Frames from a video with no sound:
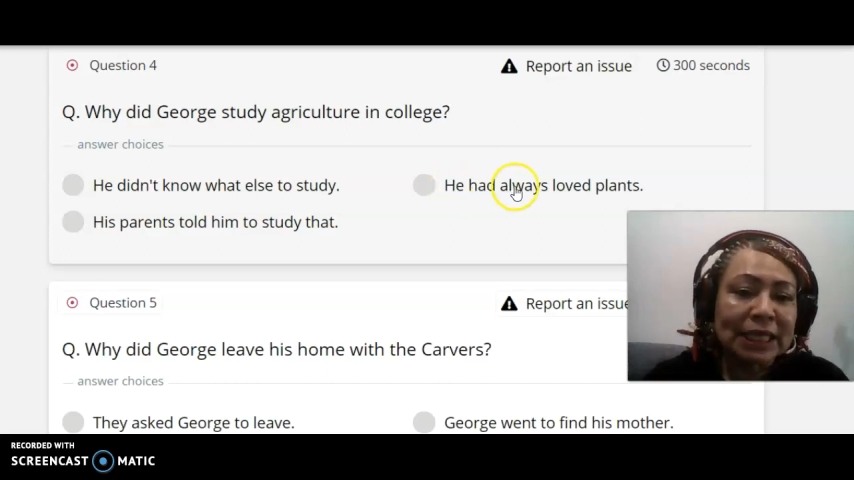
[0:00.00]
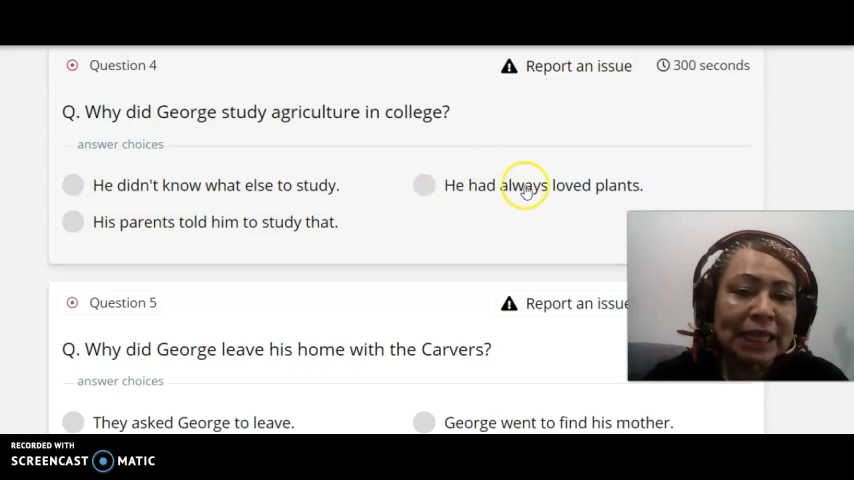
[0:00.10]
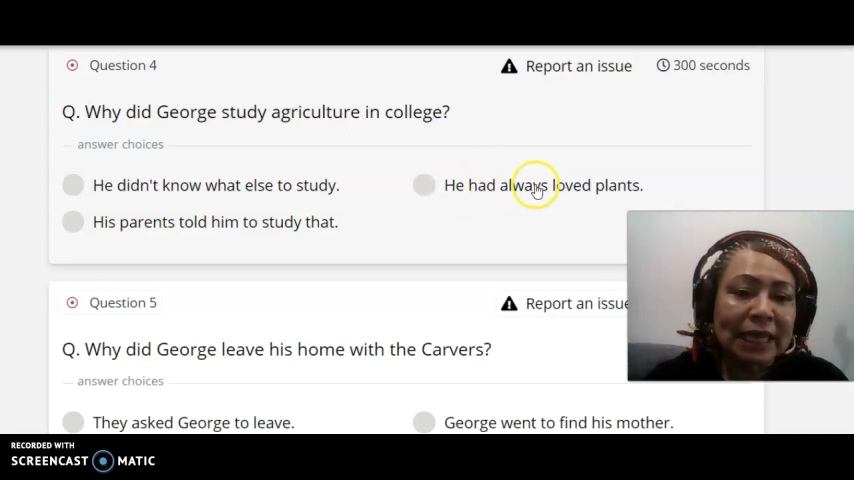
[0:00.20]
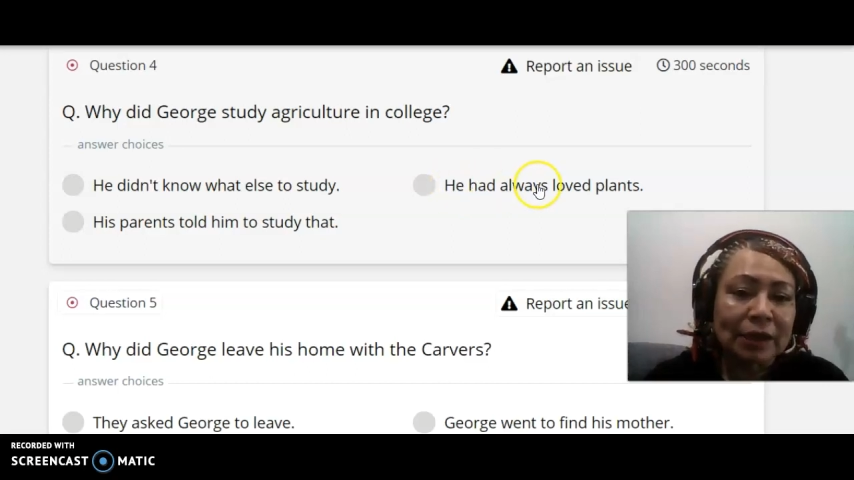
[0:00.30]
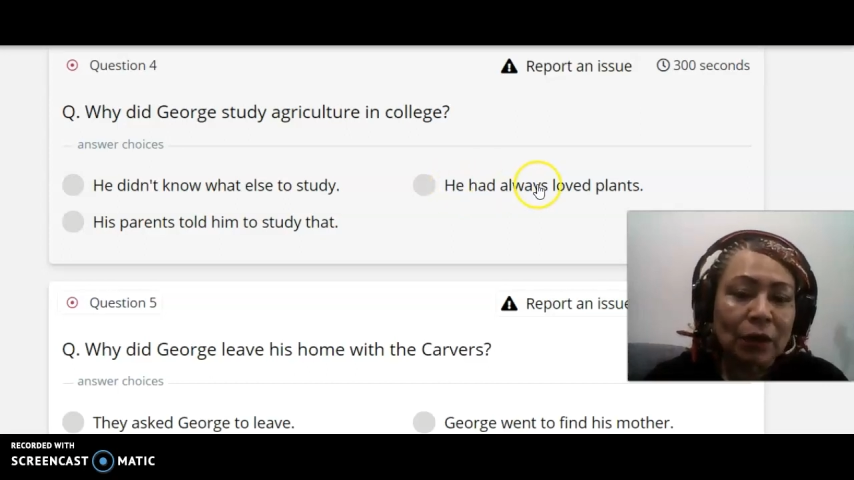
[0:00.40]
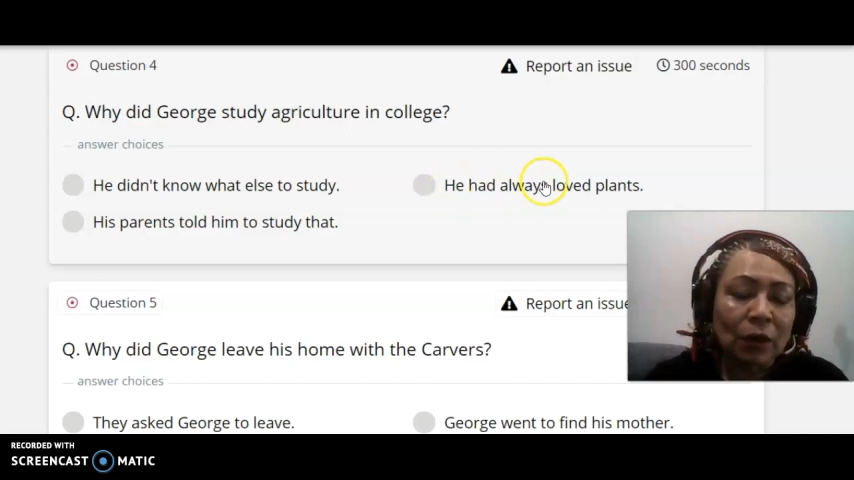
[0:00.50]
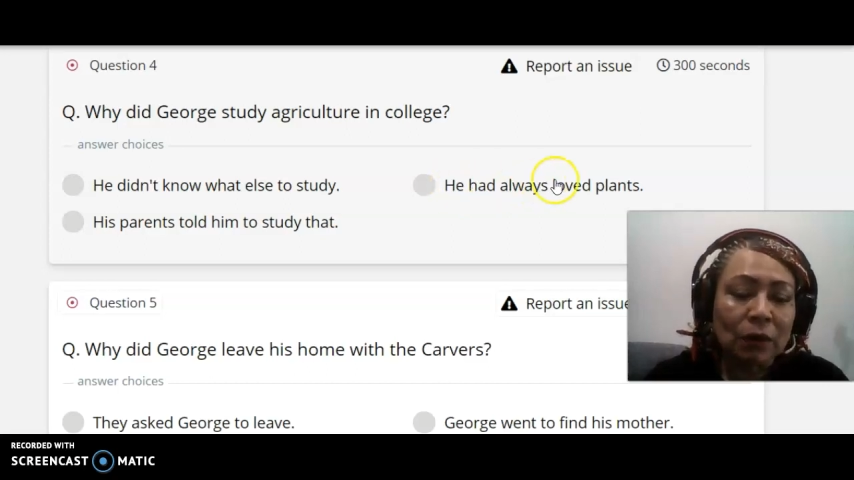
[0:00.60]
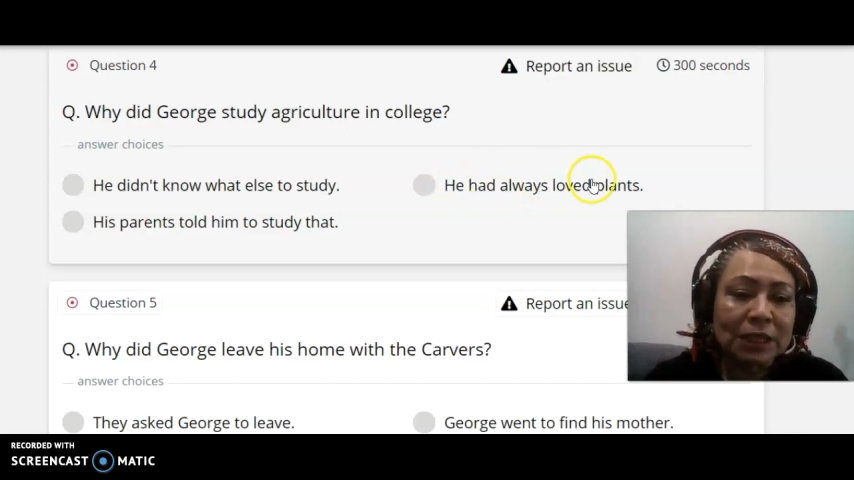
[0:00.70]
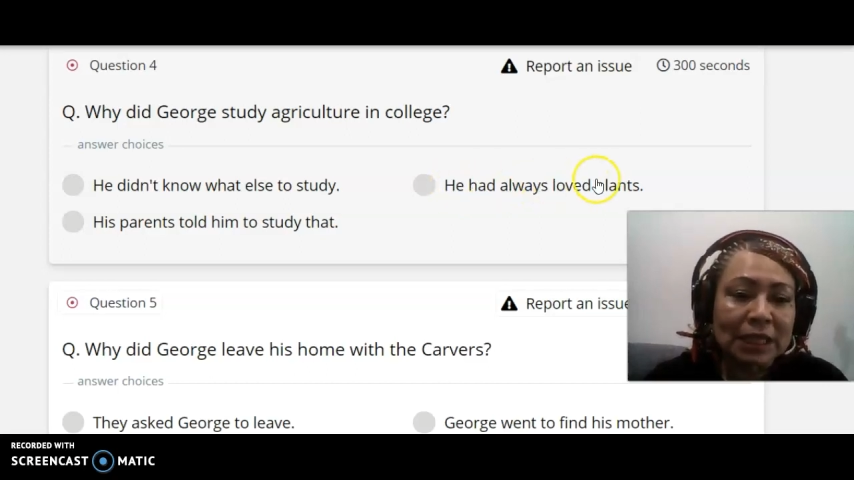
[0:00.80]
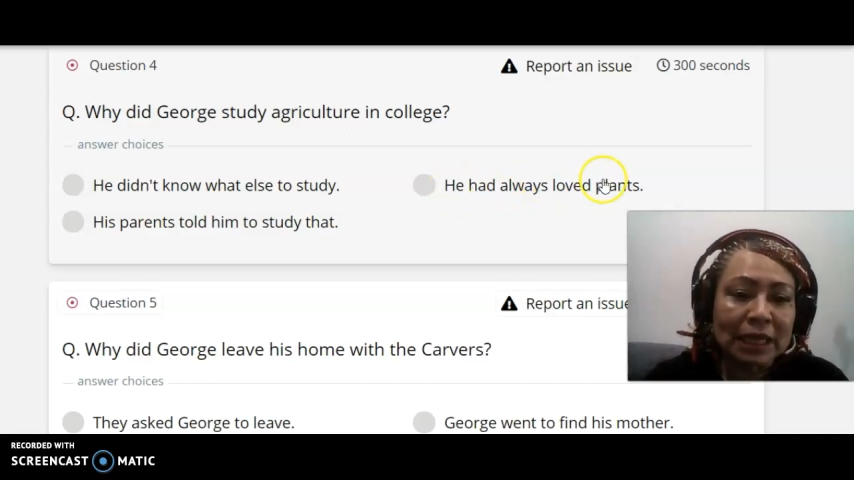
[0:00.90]
He had
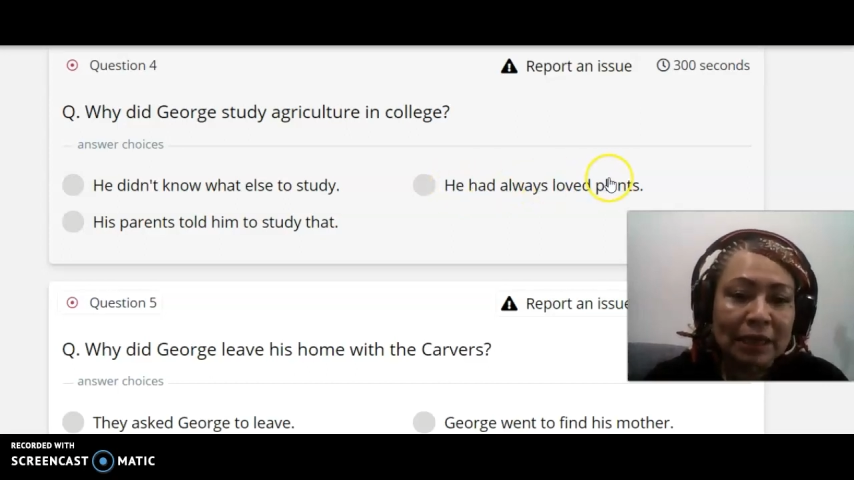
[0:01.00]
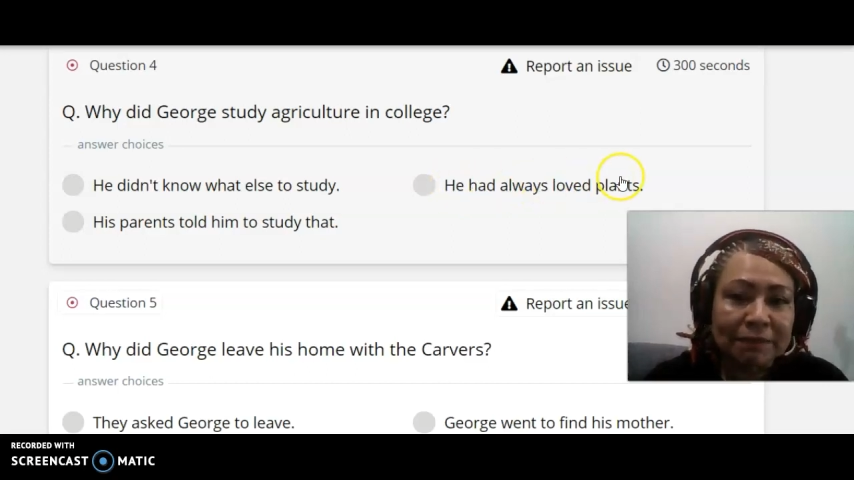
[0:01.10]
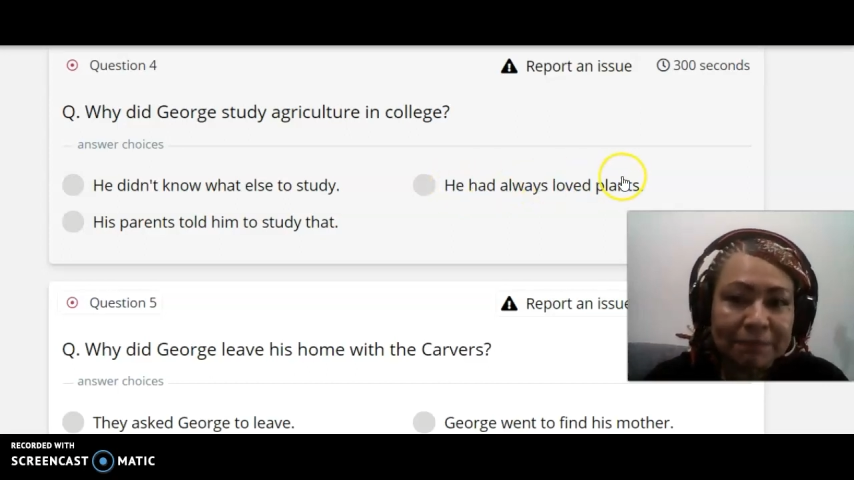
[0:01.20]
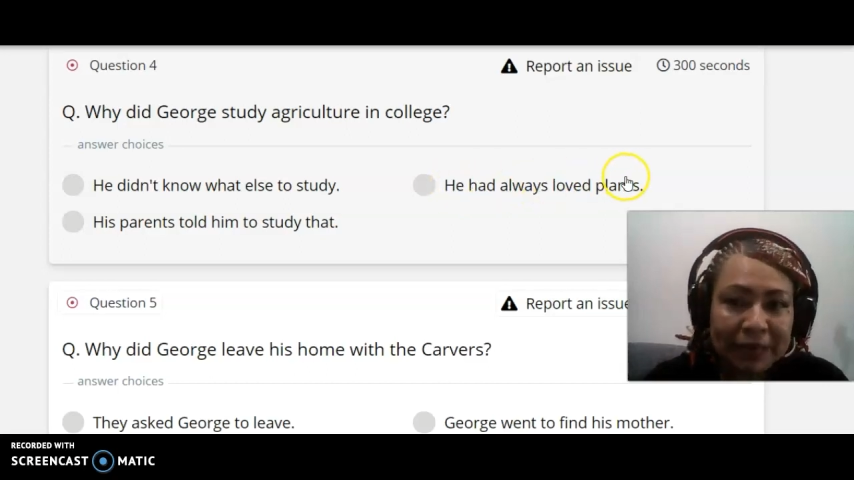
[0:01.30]
always loved